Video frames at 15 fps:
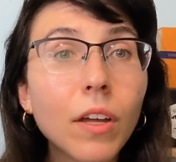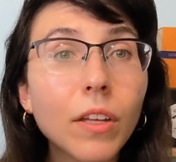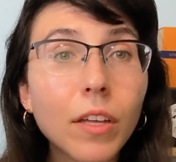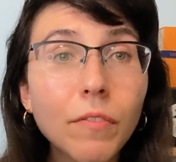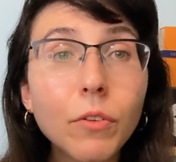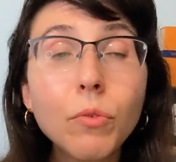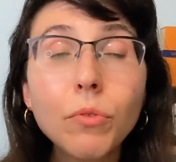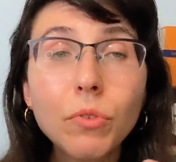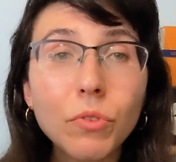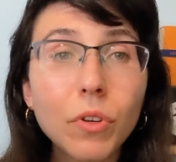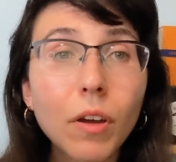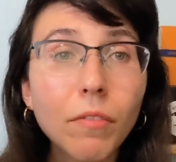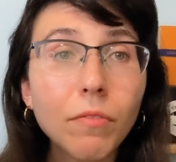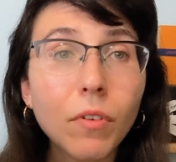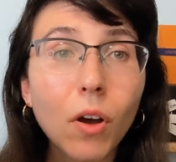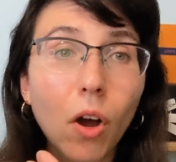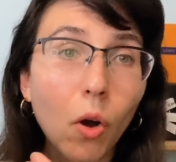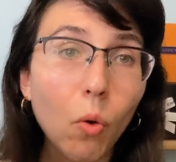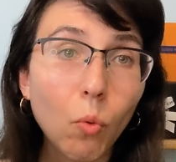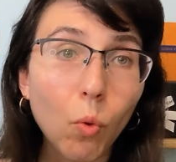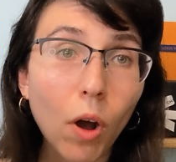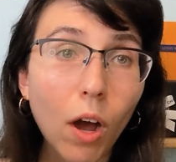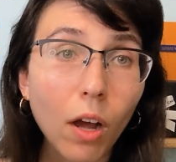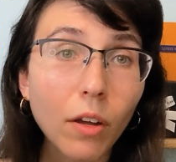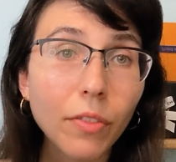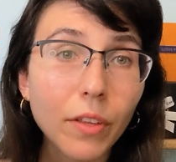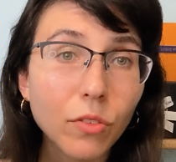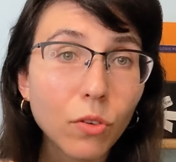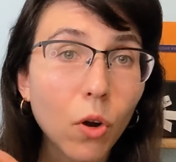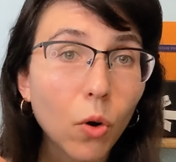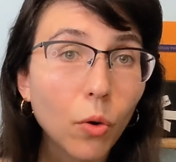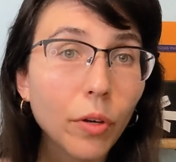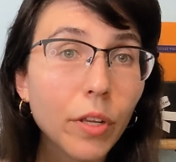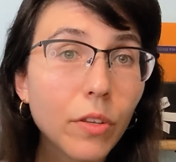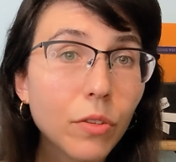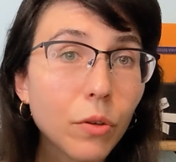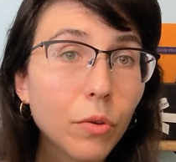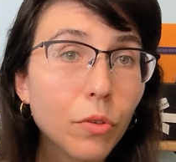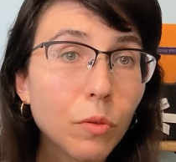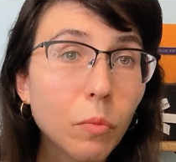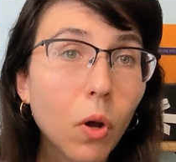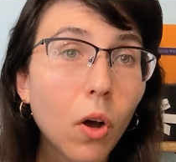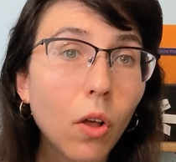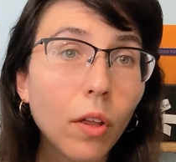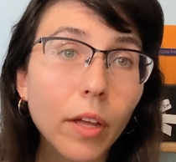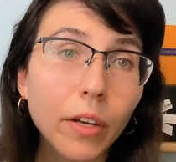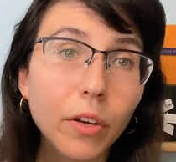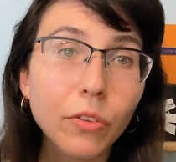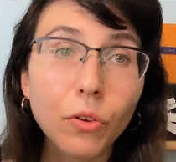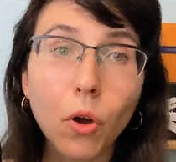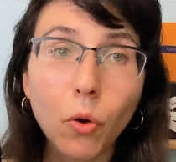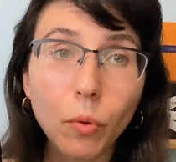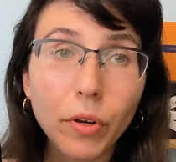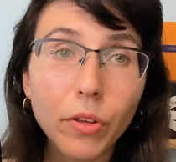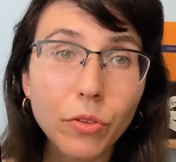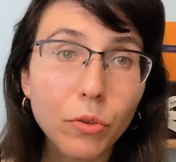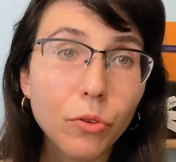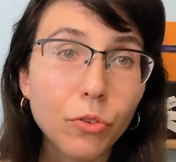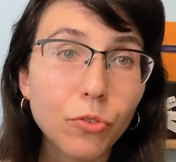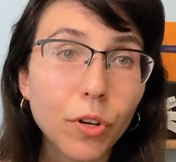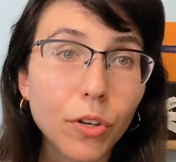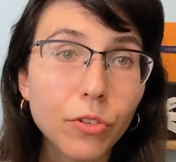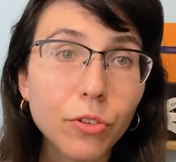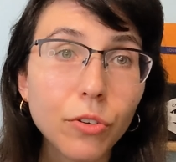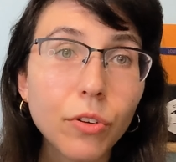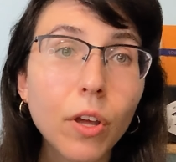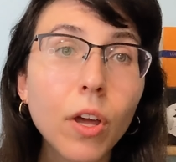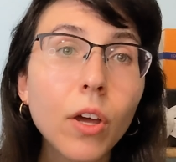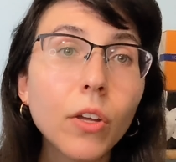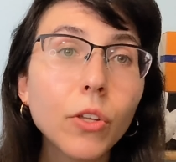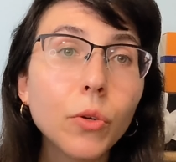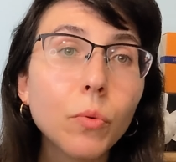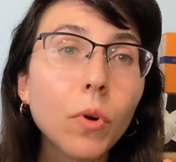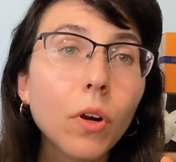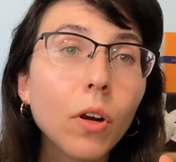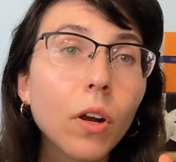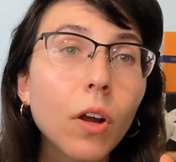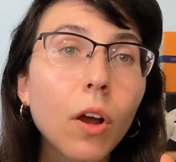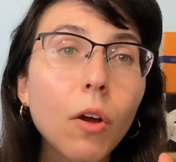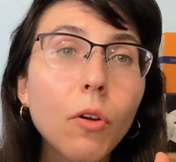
if you stuff a WOC that's already so small and is already so structured you are